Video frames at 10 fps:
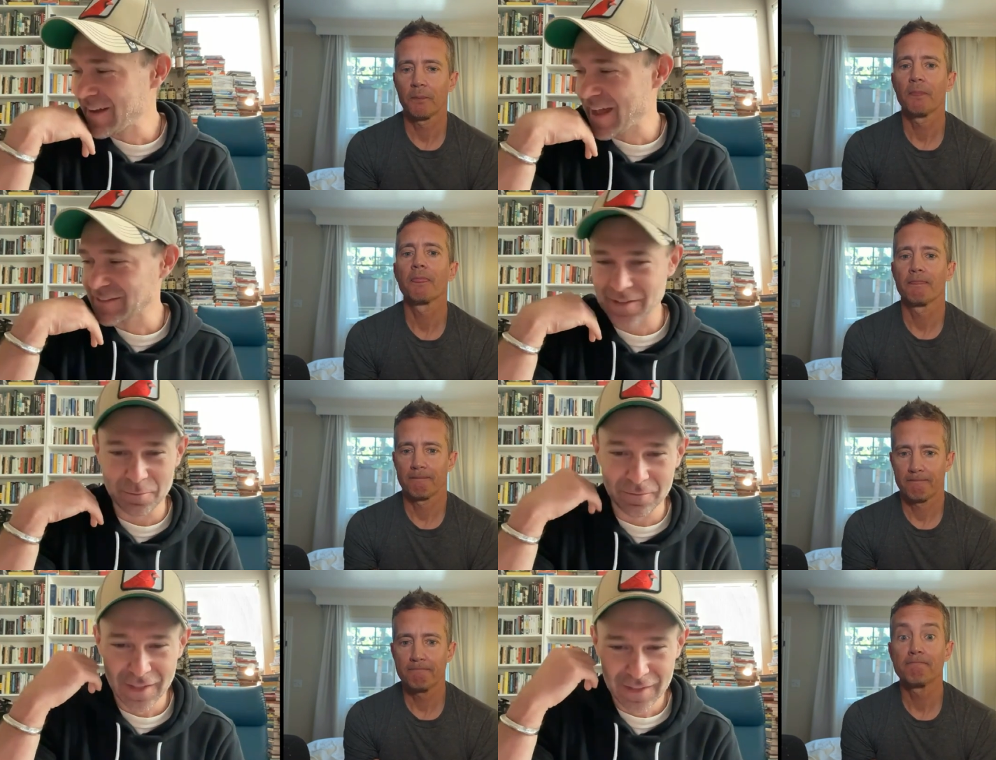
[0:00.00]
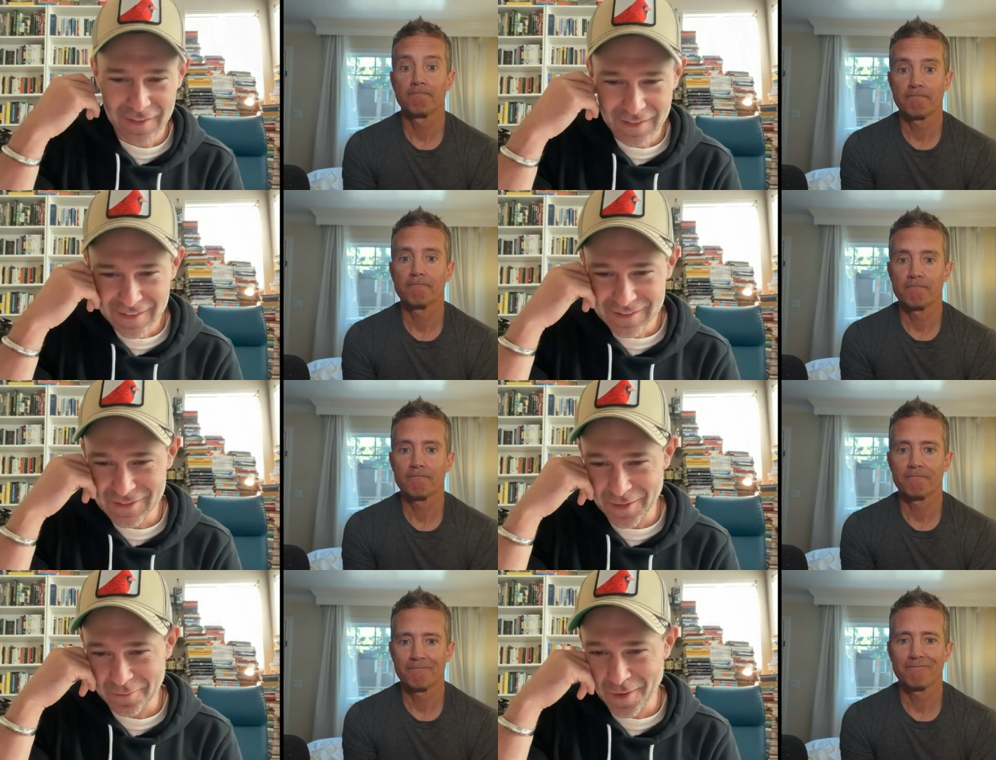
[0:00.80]
Speaker 1: had some
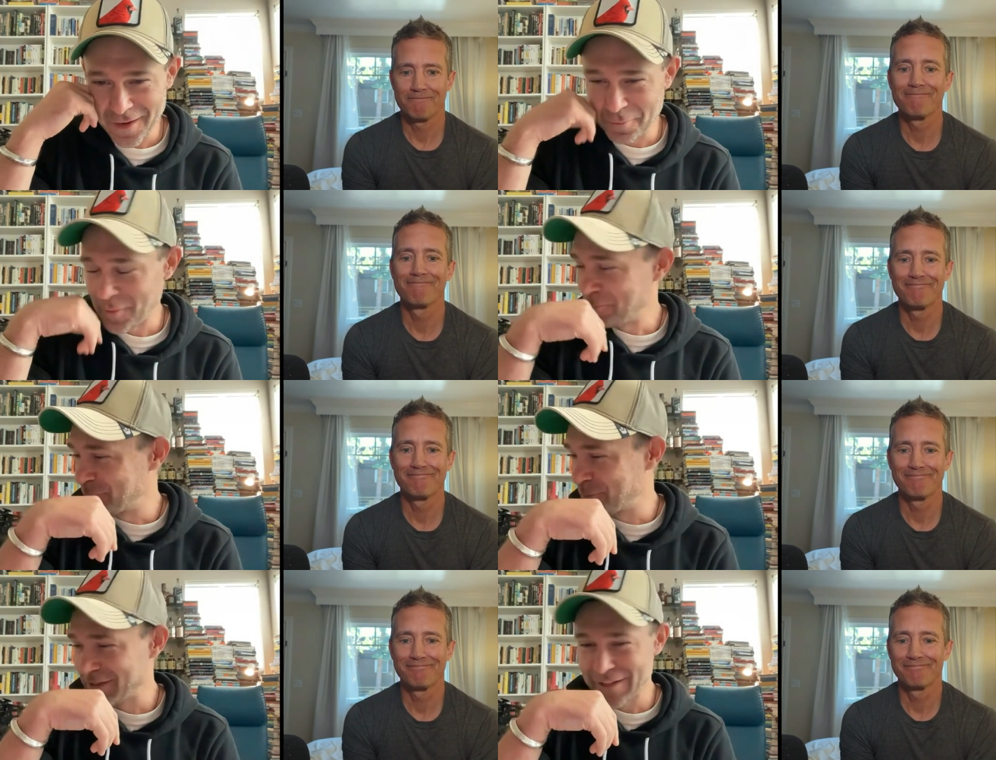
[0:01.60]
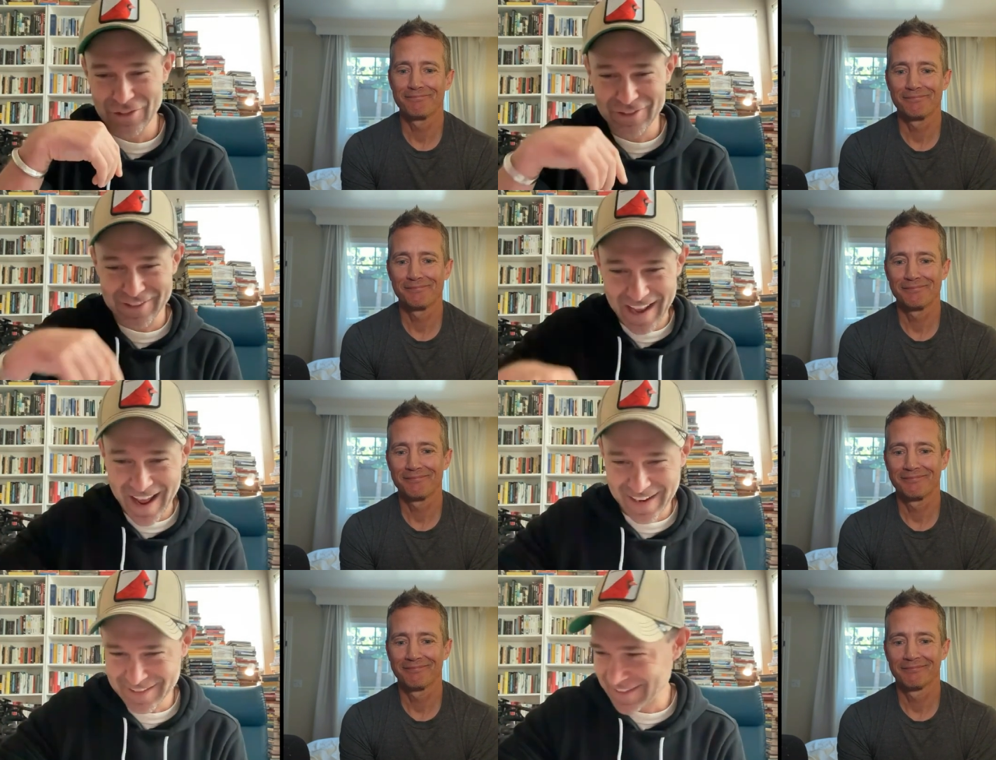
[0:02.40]
British
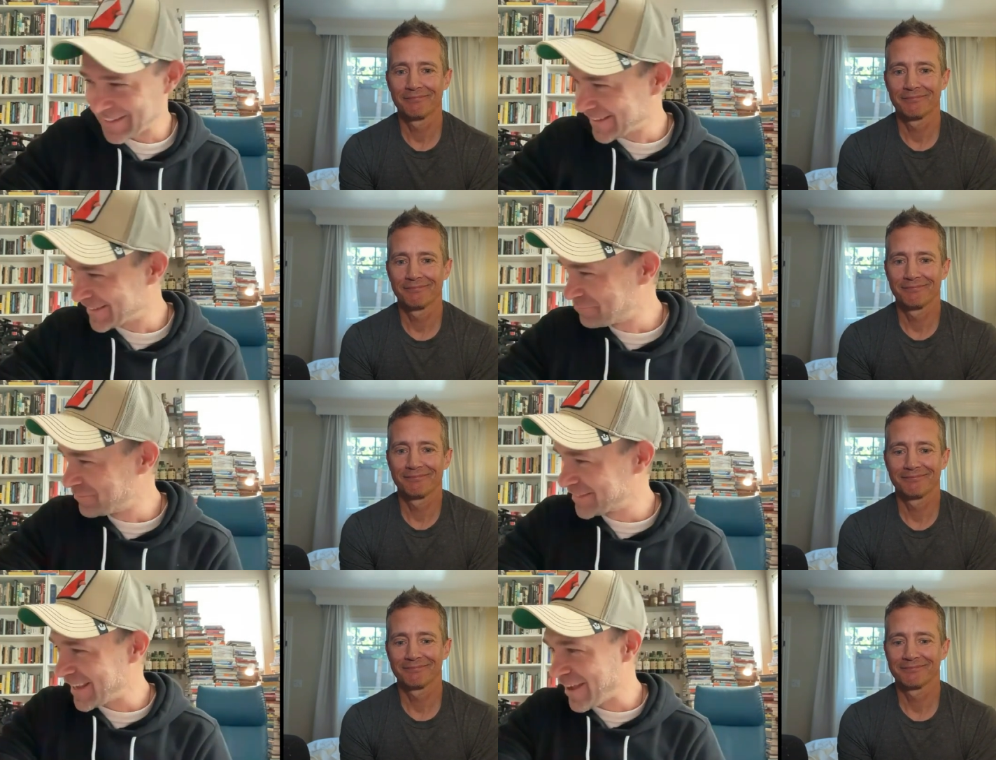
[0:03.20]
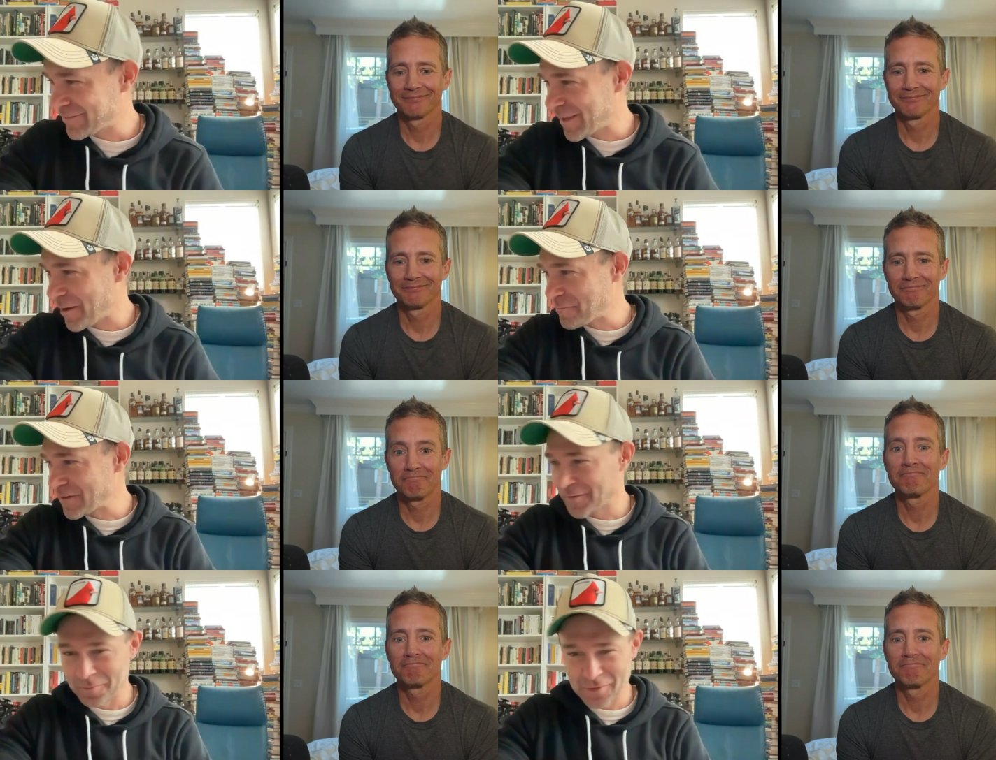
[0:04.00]
tax to have kept
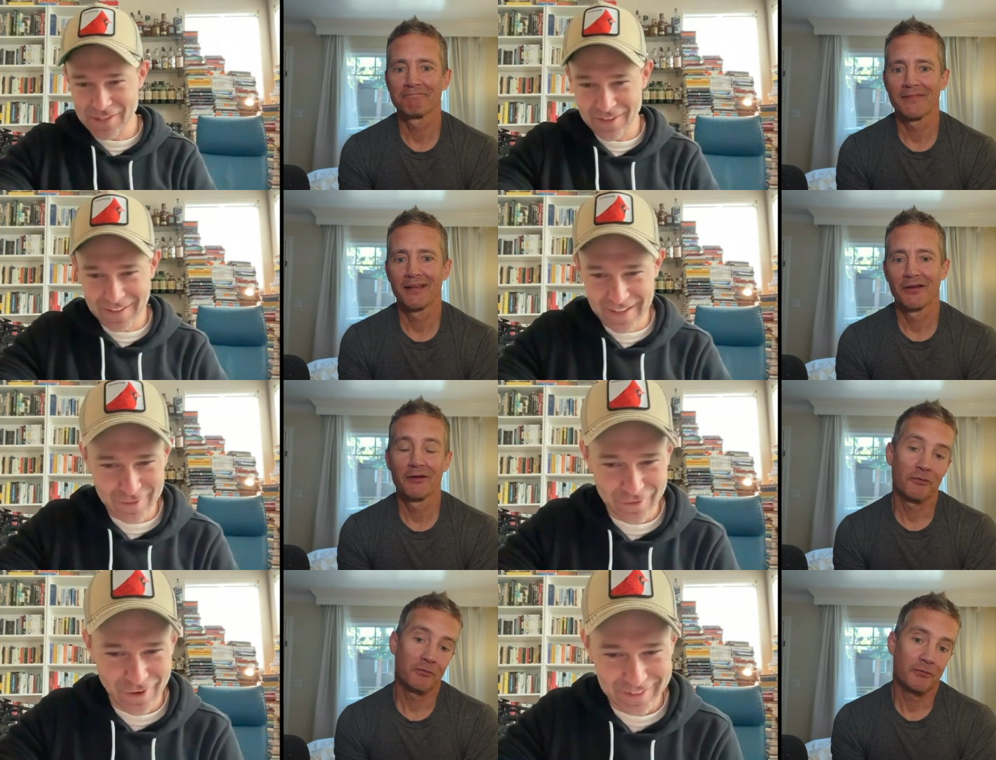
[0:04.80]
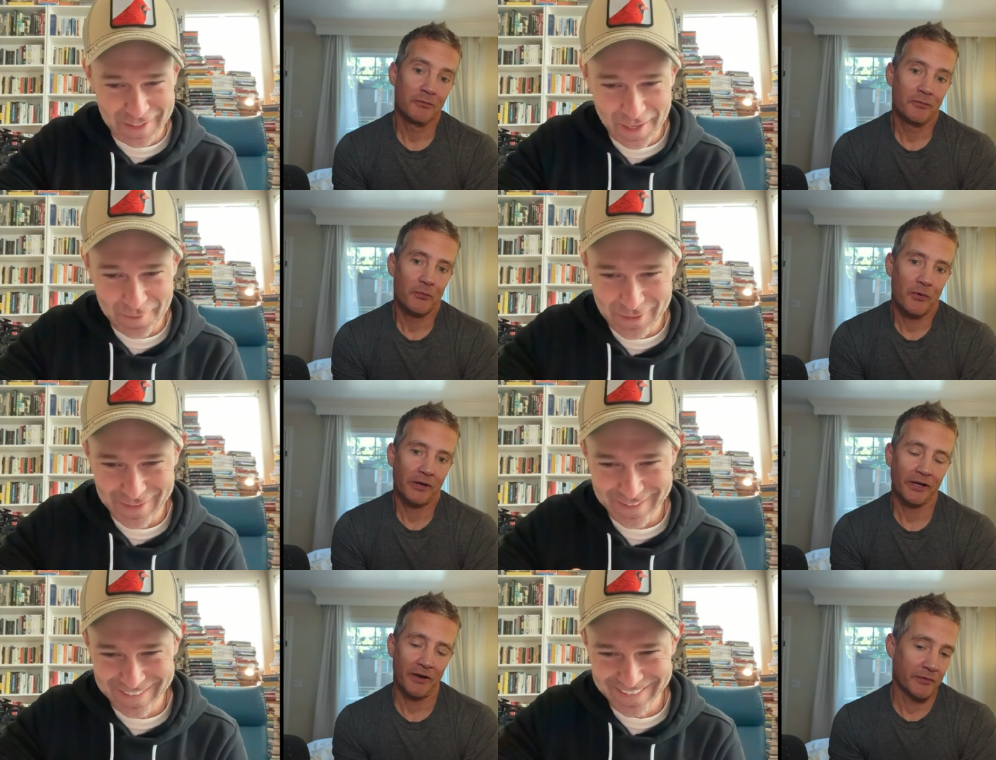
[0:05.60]
me from selling at the wrong time.
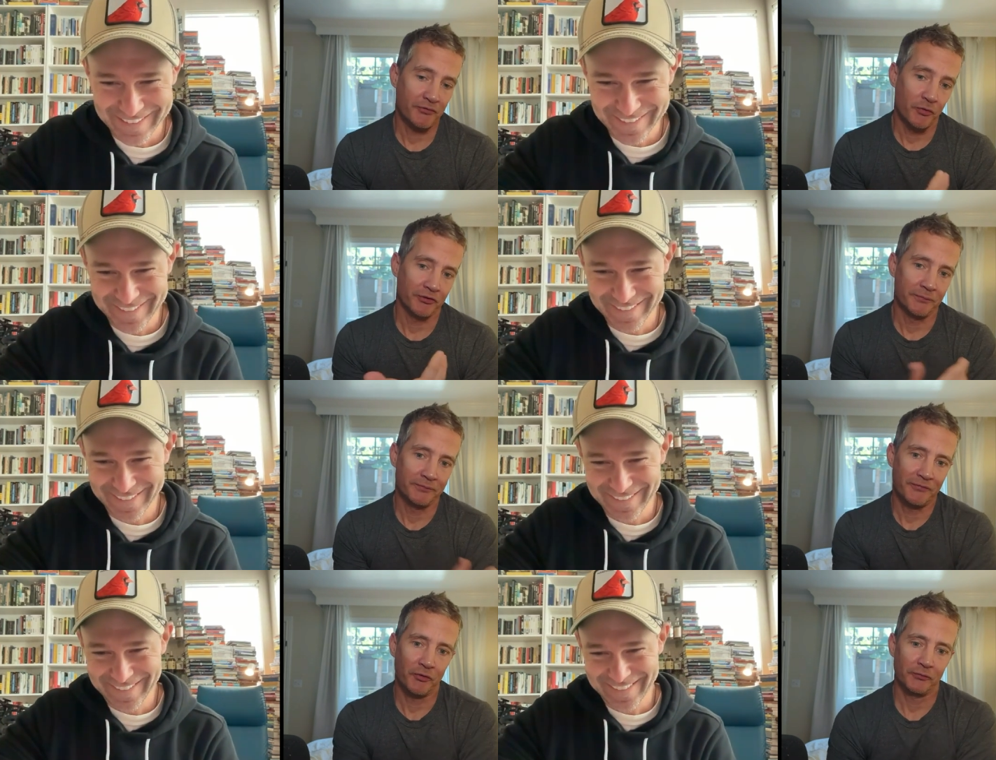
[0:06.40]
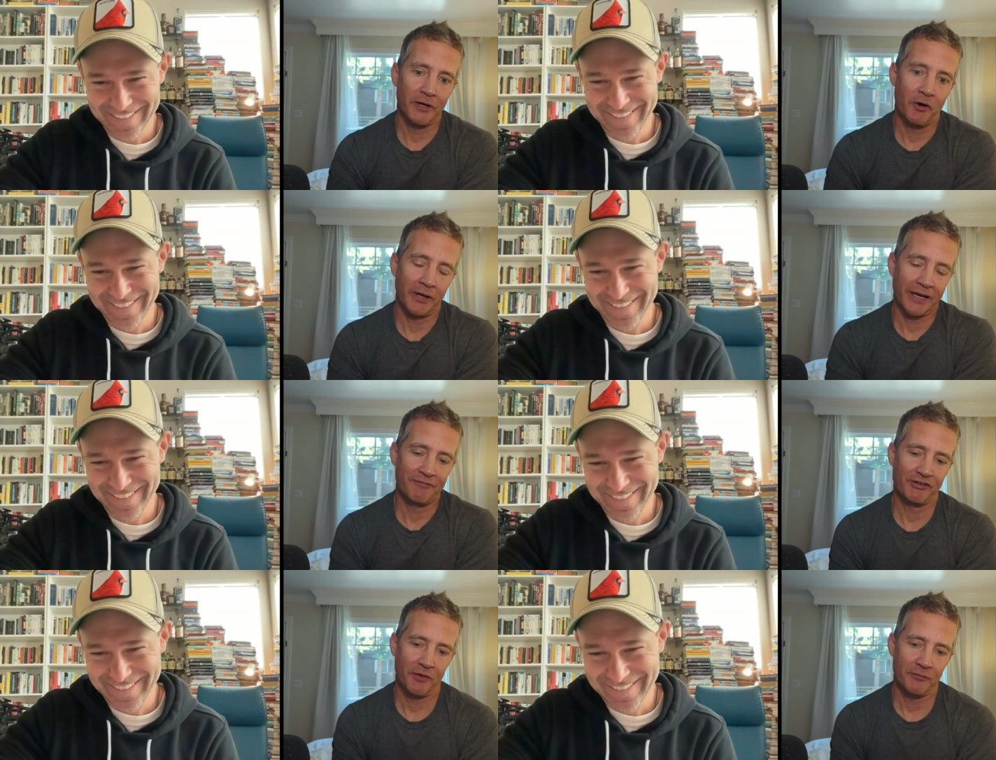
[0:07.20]
Speaker 2: Well, like, I mean, if you want some help, like
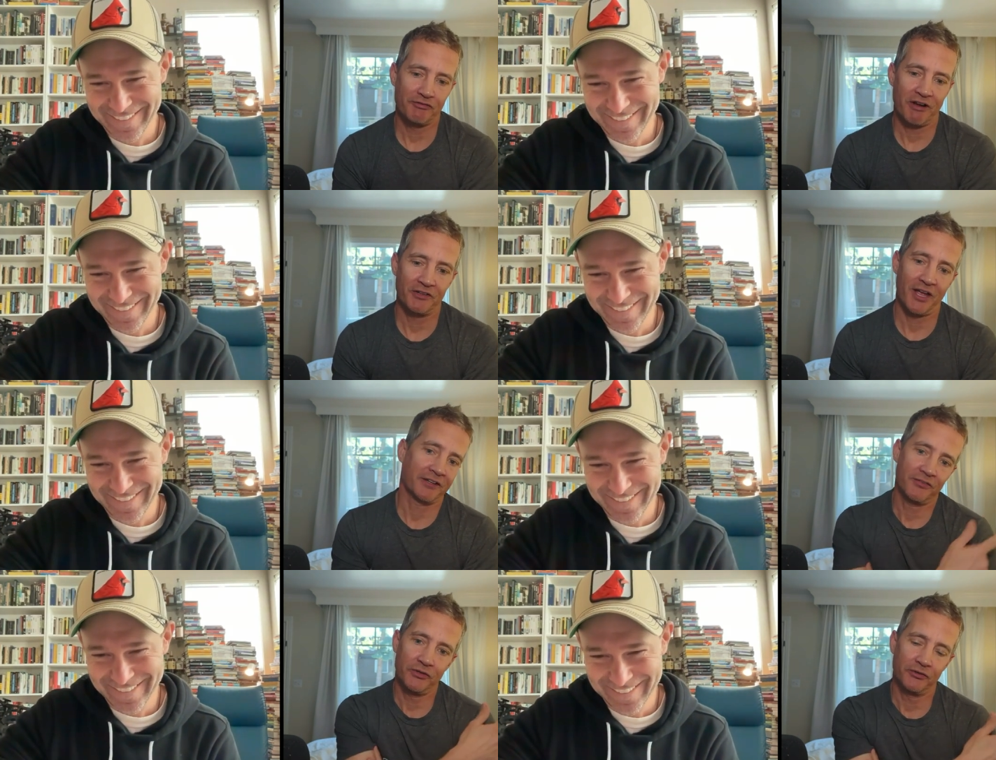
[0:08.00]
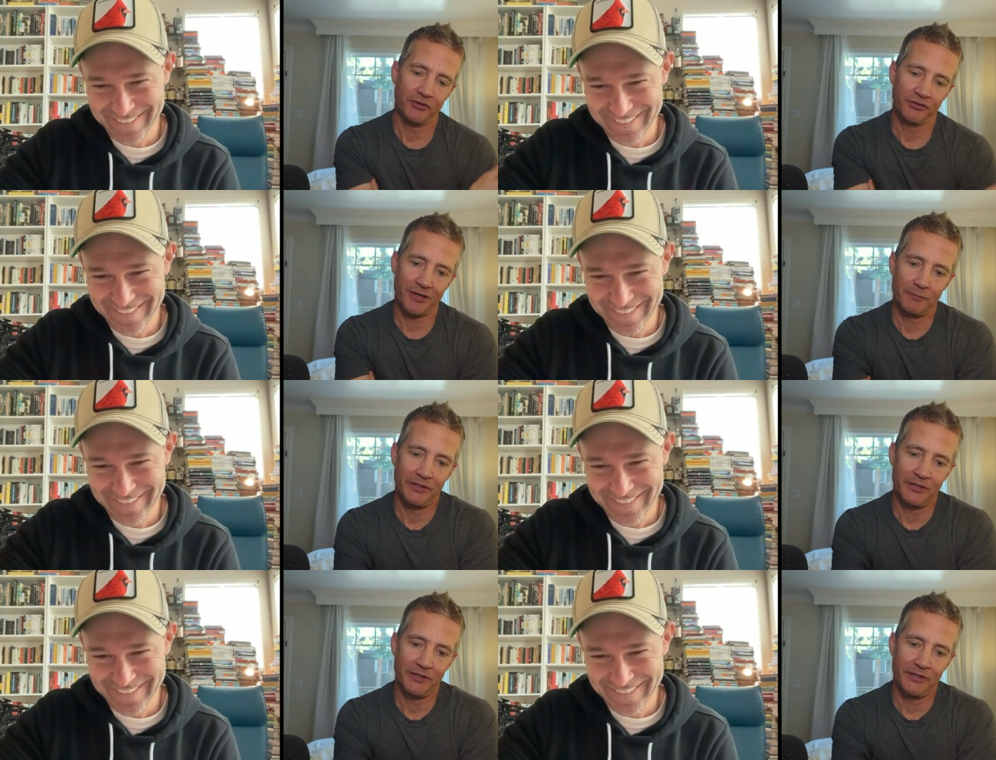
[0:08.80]
every time you transact, if you just send